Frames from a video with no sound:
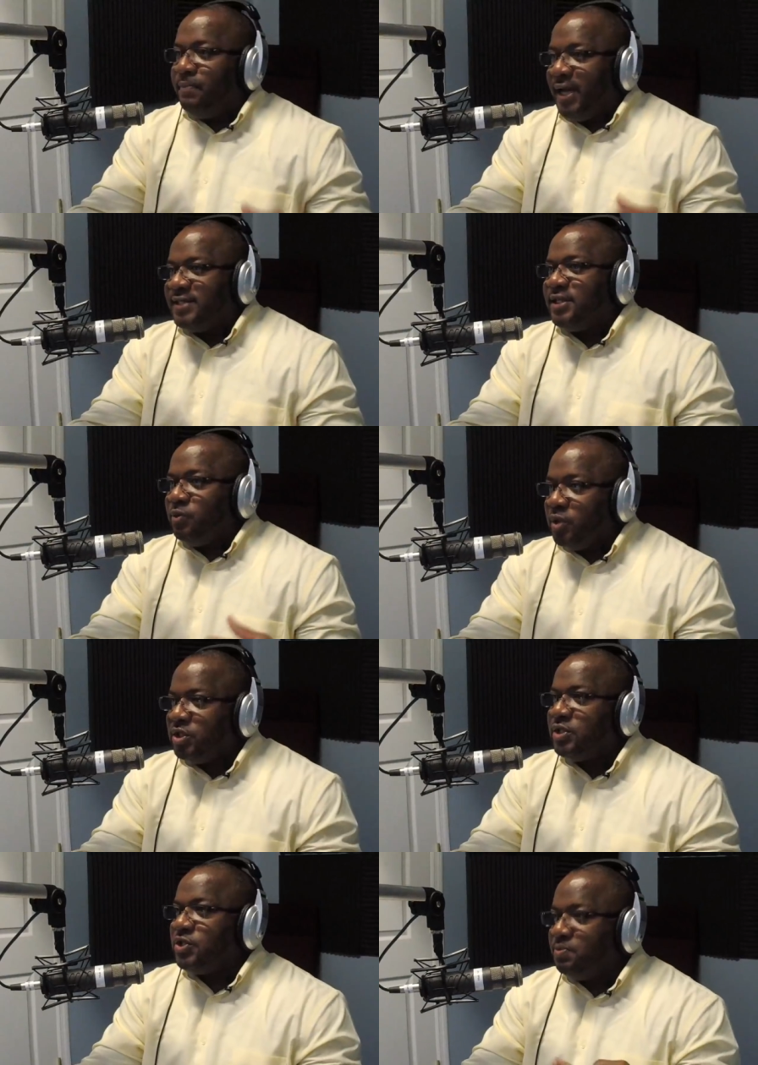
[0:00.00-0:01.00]
blessing
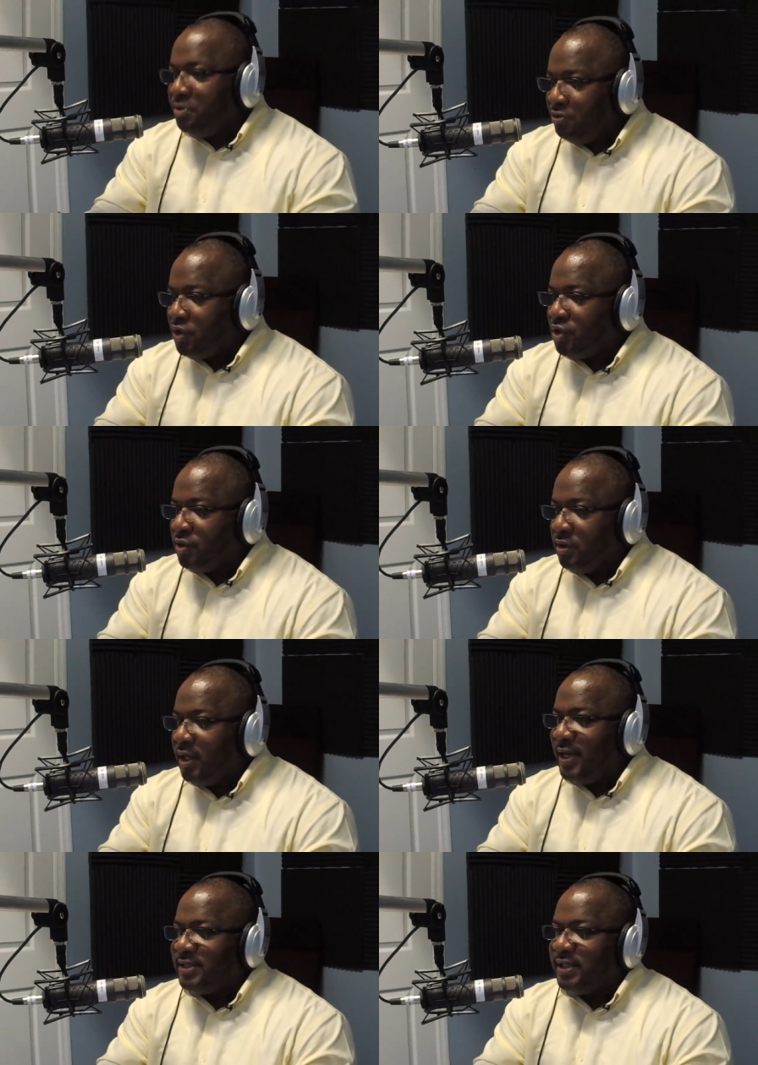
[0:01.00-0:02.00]
is
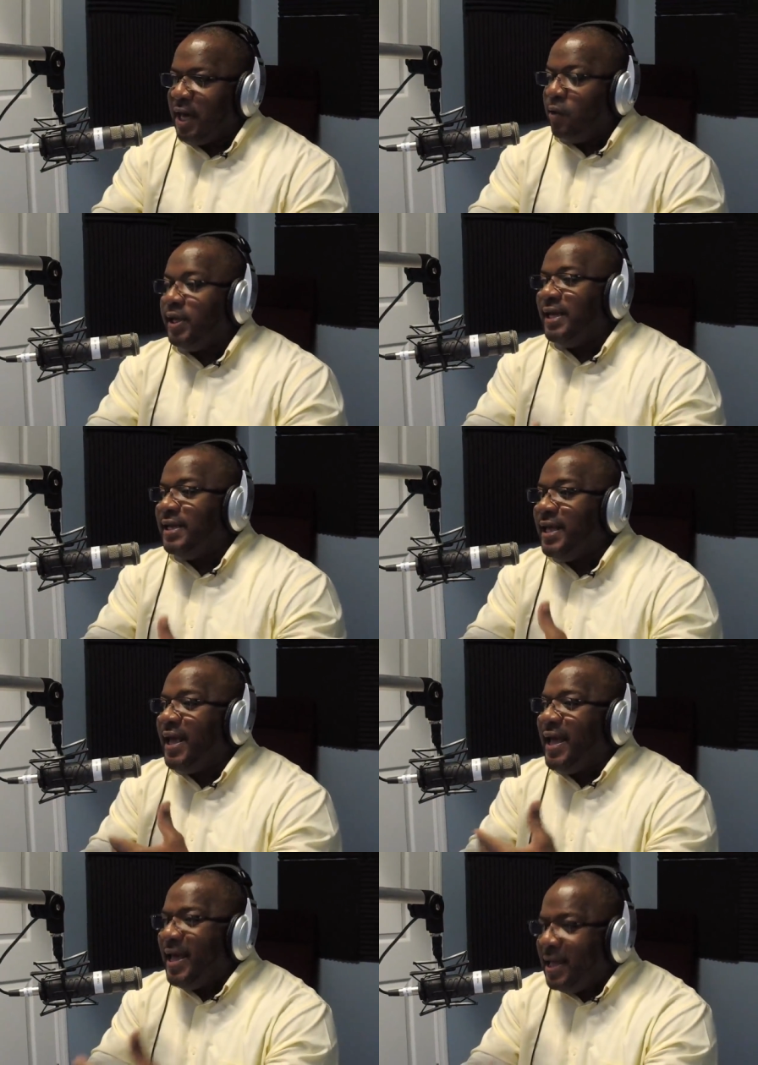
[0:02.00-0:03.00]
spiritual has now
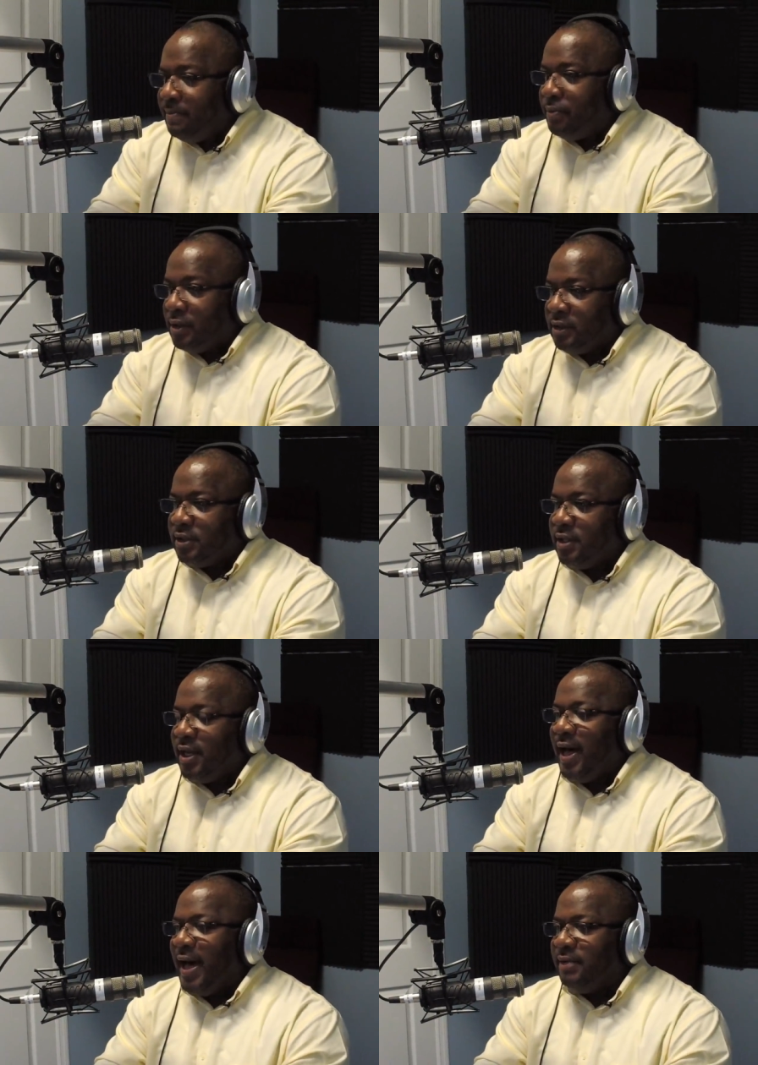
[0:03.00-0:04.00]
enabled
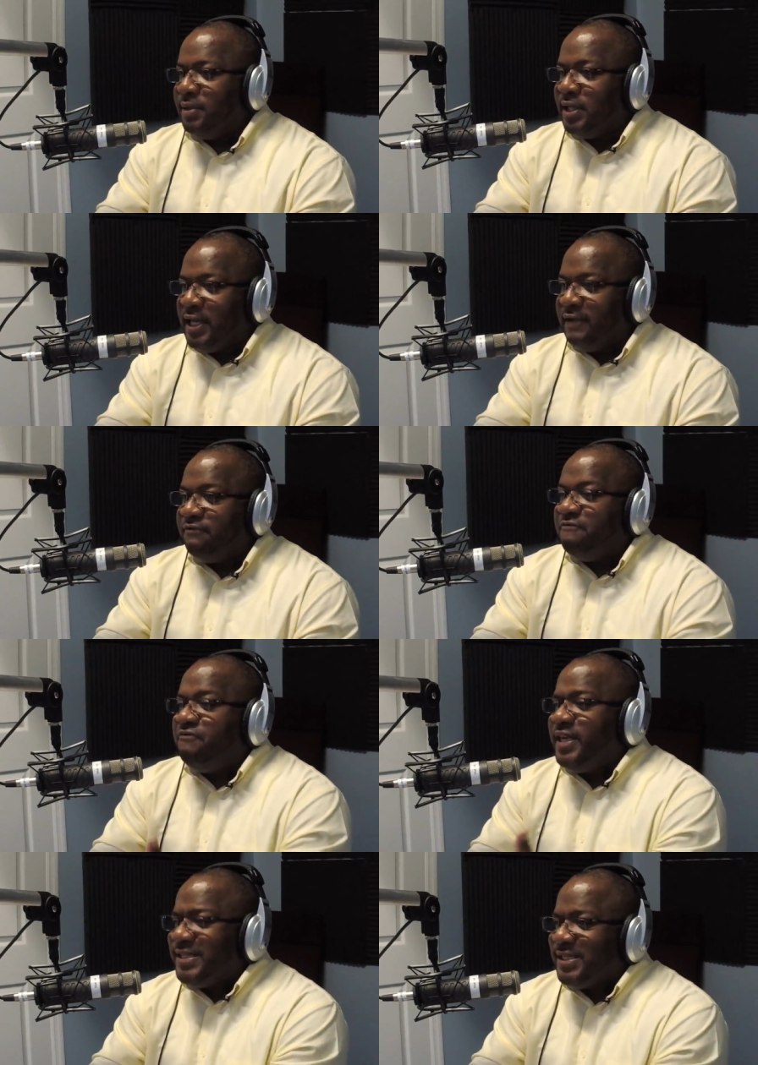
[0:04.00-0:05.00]
Adam and Eve
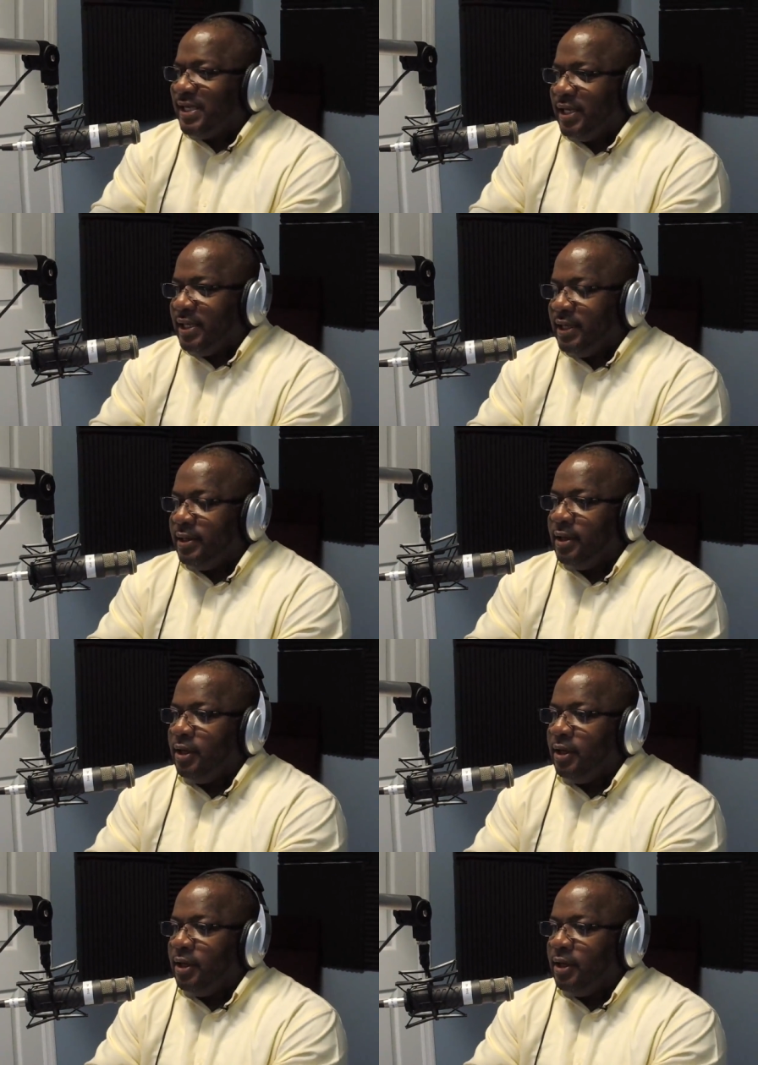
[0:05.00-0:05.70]
physically